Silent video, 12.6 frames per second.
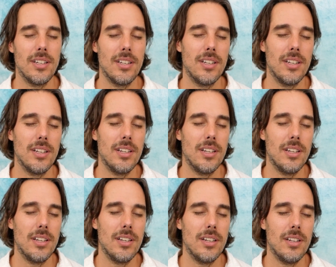
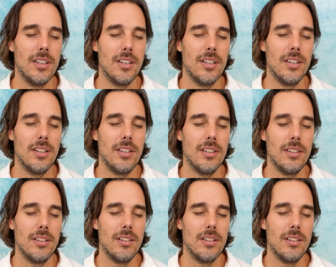(no one is talking)